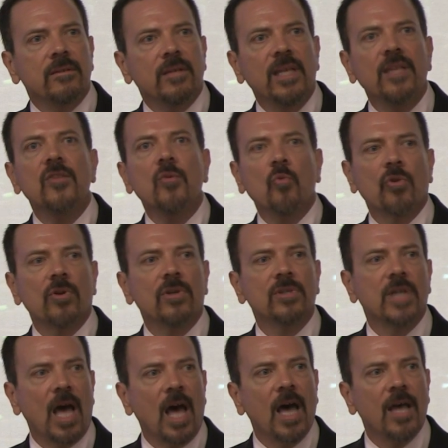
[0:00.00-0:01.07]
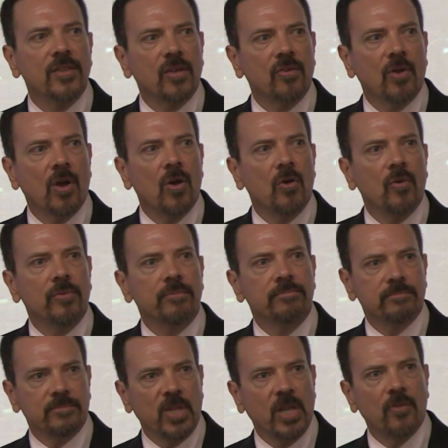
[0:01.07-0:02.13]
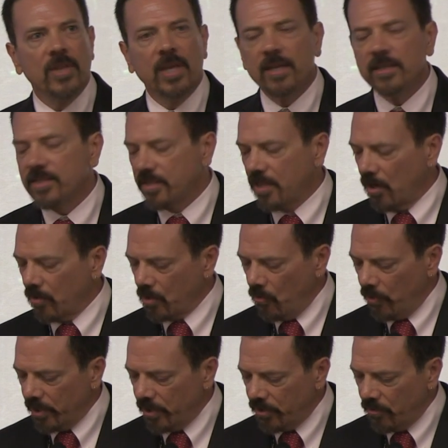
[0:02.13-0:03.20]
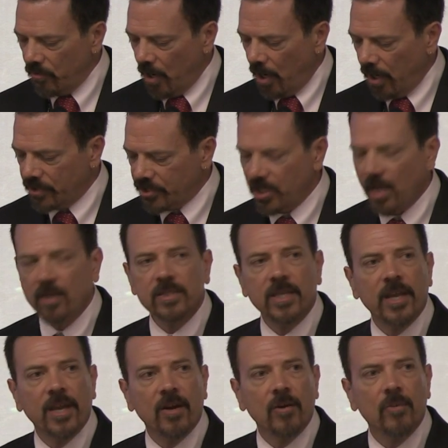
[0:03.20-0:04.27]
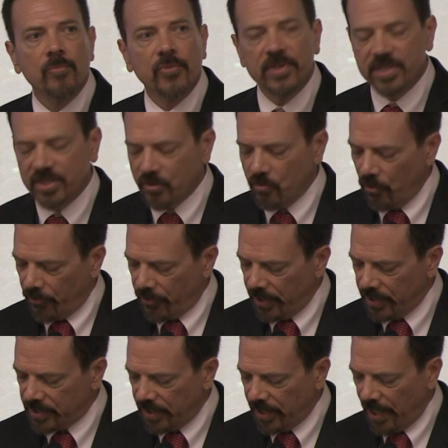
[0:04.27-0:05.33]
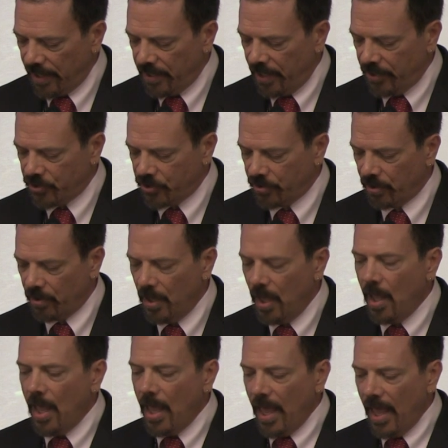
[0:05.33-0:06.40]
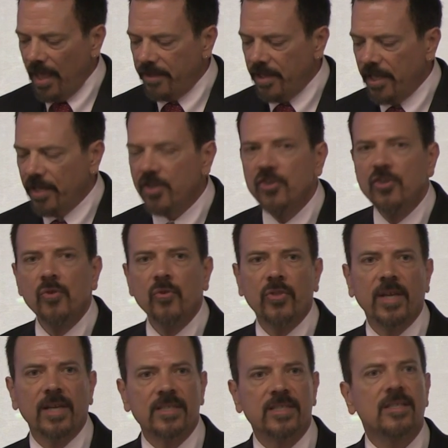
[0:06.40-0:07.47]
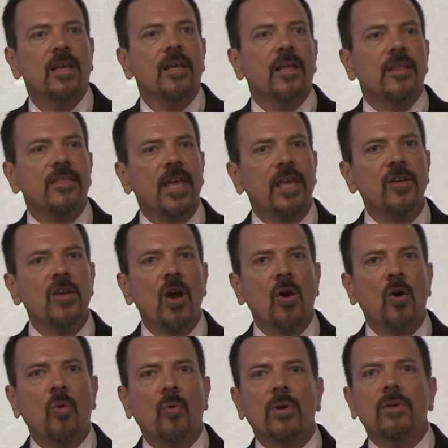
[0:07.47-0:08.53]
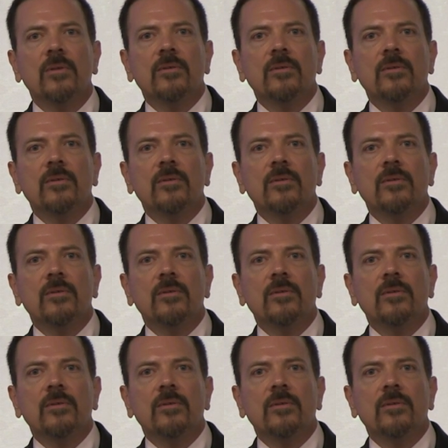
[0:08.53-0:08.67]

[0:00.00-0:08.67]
in the world on their own. You know, they can start going to childcare, preschool, things of that nature. And they can do things. They know